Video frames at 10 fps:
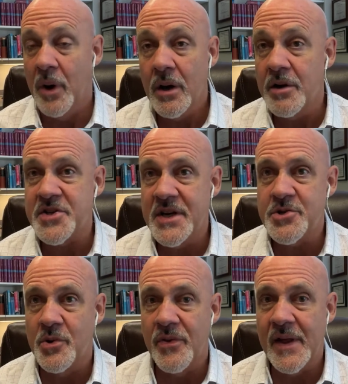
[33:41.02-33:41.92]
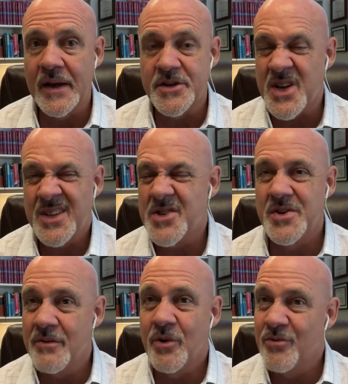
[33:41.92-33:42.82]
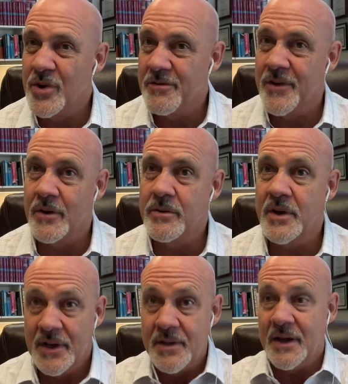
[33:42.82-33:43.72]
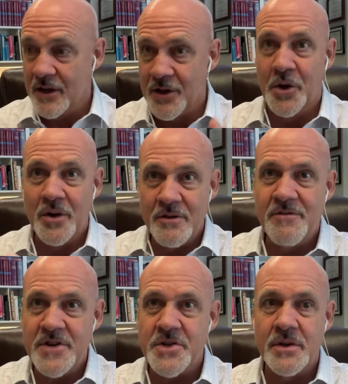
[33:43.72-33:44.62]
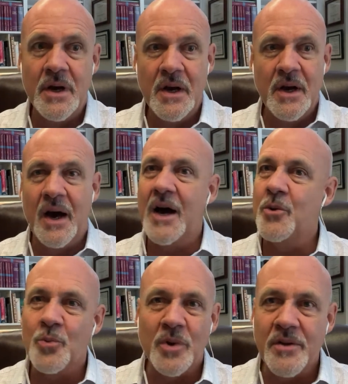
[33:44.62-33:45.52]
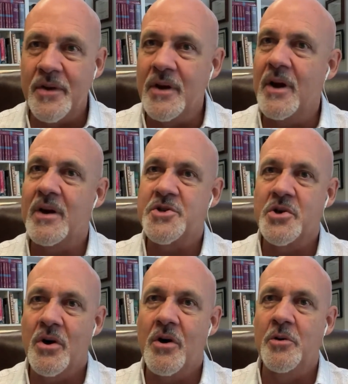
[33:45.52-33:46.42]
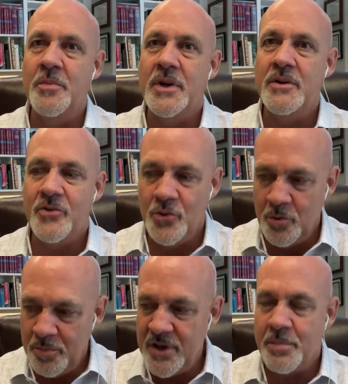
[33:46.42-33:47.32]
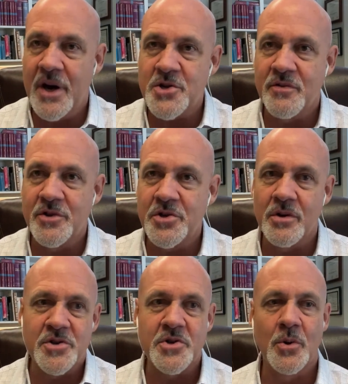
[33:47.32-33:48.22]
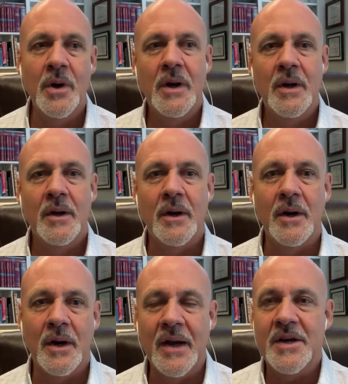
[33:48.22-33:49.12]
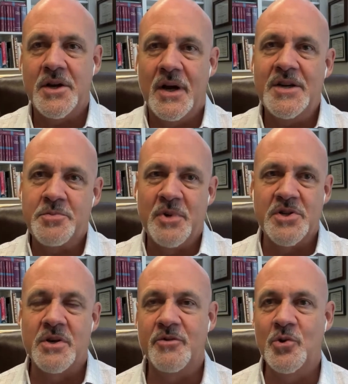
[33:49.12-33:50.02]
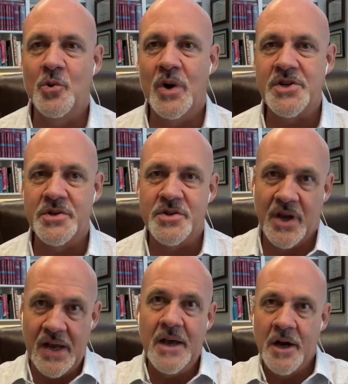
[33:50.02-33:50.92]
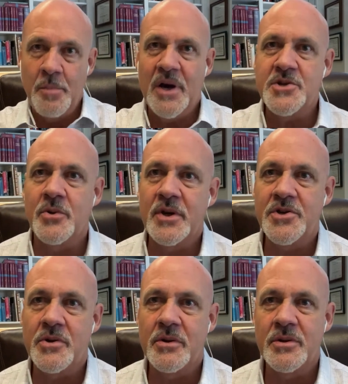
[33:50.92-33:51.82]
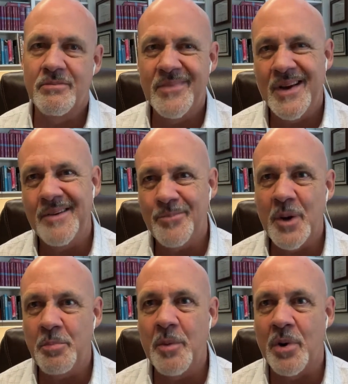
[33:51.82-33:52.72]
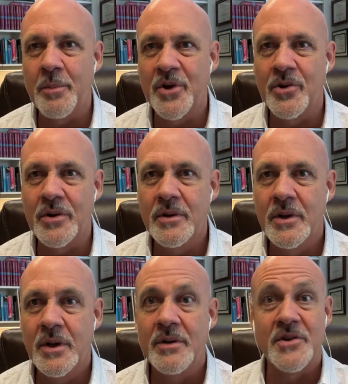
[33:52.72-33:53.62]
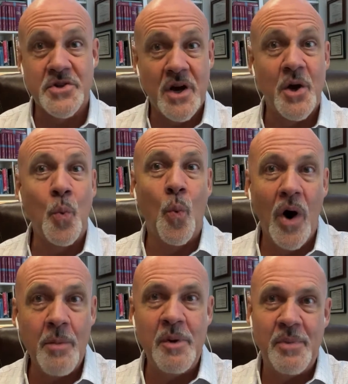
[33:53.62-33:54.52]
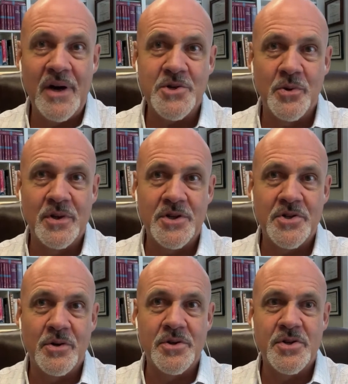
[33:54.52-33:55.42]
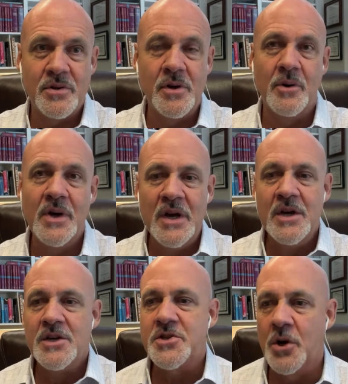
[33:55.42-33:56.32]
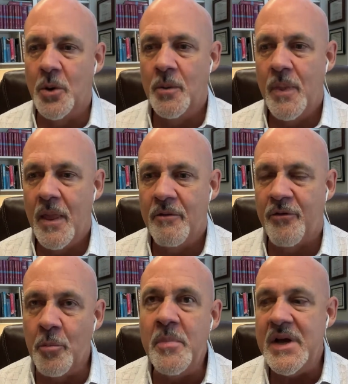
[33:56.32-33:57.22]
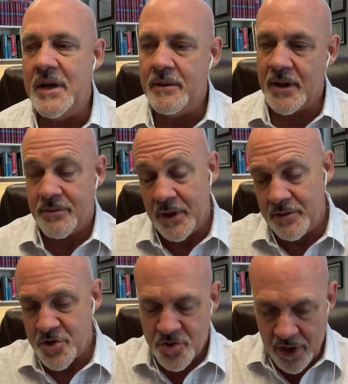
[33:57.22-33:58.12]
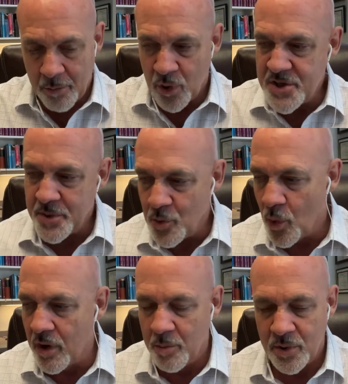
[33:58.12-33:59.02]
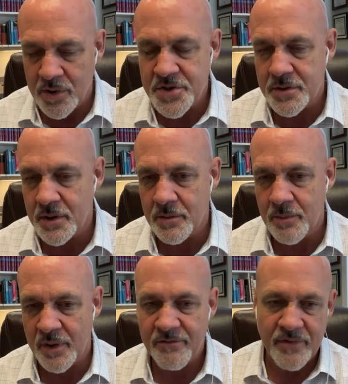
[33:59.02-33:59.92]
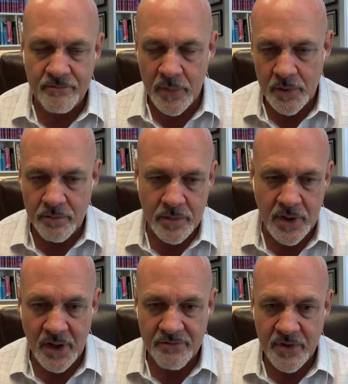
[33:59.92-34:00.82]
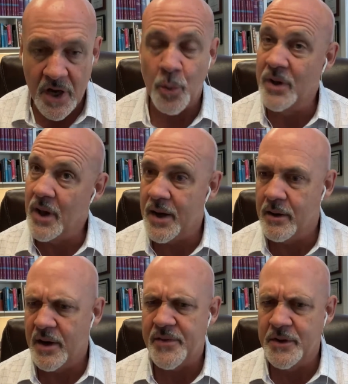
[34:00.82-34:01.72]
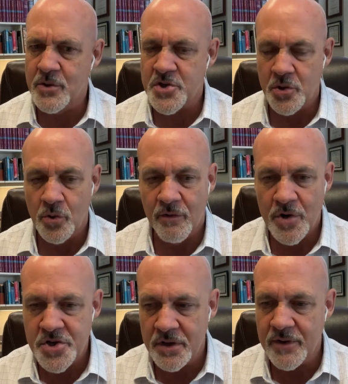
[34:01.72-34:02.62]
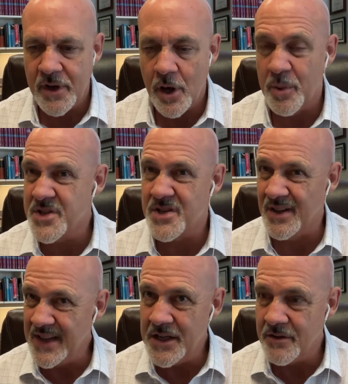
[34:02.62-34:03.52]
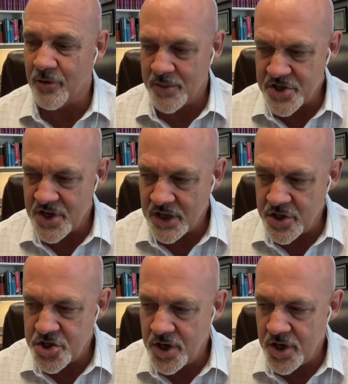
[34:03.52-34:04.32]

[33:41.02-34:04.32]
honest answer to that is I just never have really felt, again, that clarity of vision. I don't really think God has called me to be a pastor of a church. So I ask myself two questions. Can I pastor that church? Yeah, I probably could. Does God want me pastoring that church? No. So for me, that just kind of brings me to one of the books that I've kind of relied on. I think there's a newer version of it now, but it's Leading from the Second